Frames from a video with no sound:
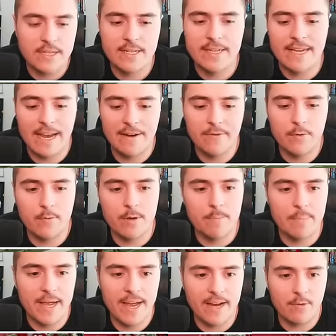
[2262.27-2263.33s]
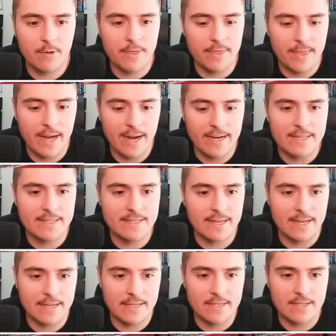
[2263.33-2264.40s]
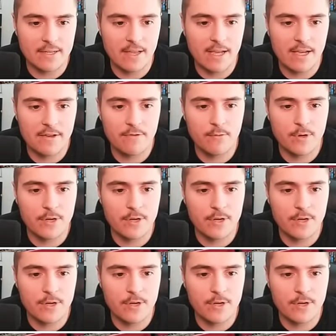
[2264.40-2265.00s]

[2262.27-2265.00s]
sending everyone back with nine seconds left.